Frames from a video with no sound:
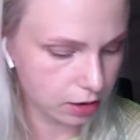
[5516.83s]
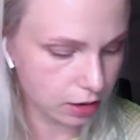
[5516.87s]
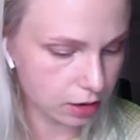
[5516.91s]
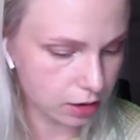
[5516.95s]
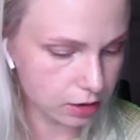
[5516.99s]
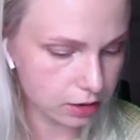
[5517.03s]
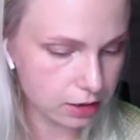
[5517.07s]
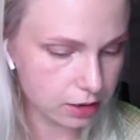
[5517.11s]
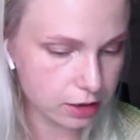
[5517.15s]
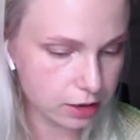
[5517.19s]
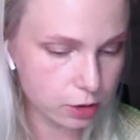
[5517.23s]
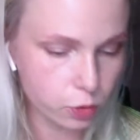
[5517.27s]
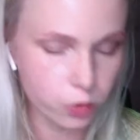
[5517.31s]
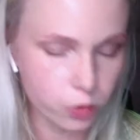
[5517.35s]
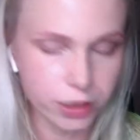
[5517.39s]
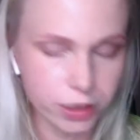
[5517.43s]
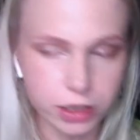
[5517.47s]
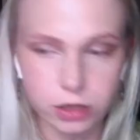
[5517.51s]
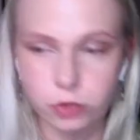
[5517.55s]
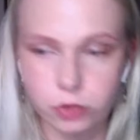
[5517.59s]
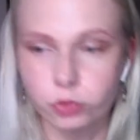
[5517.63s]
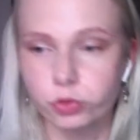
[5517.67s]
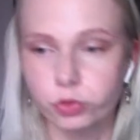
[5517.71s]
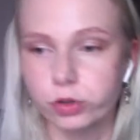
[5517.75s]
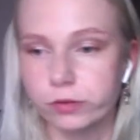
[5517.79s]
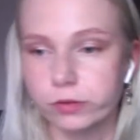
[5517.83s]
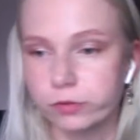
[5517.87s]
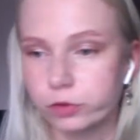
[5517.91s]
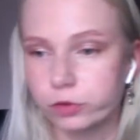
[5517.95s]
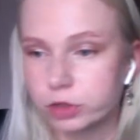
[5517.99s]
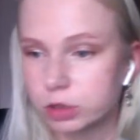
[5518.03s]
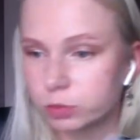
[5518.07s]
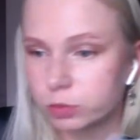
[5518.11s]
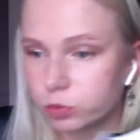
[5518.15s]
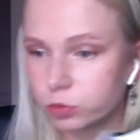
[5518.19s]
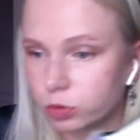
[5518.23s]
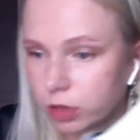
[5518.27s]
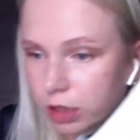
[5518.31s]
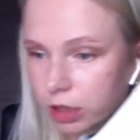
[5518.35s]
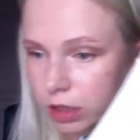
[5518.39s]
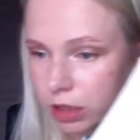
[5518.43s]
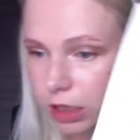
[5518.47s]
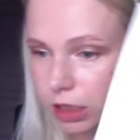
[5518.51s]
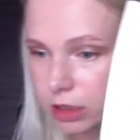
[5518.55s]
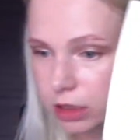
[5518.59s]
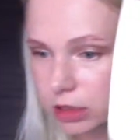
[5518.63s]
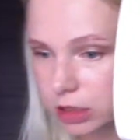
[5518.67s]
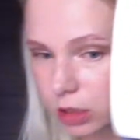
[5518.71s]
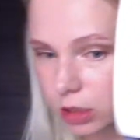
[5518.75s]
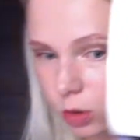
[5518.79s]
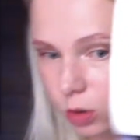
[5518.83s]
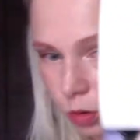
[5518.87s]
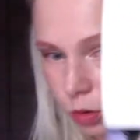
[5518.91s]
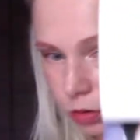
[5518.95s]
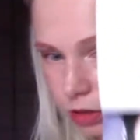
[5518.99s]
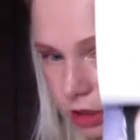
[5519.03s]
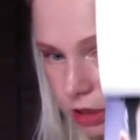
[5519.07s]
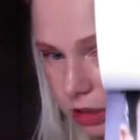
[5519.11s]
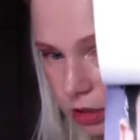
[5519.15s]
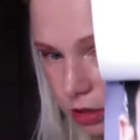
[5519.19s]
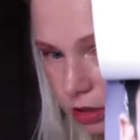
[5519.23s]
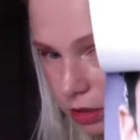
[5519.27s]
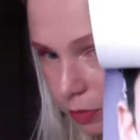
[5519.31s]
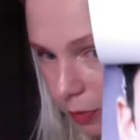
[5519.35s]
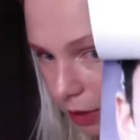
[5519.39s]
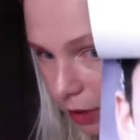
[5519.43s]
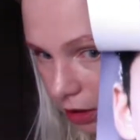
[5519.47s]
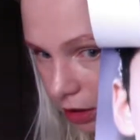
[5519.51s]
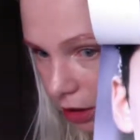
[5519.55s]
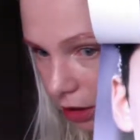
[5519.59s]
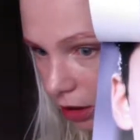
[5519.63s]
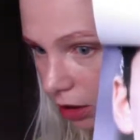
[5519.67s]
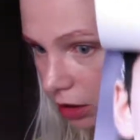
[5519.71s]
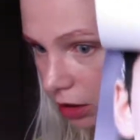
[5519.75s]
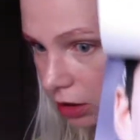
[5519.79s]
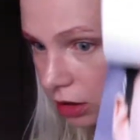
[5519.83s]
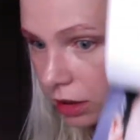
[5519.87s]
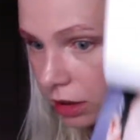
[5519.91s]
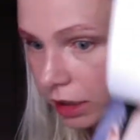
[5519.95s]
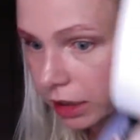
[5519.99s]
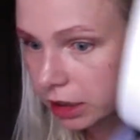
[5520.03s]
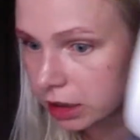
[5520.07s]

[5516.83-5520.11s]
currently going through a photo book and getting all disrespected.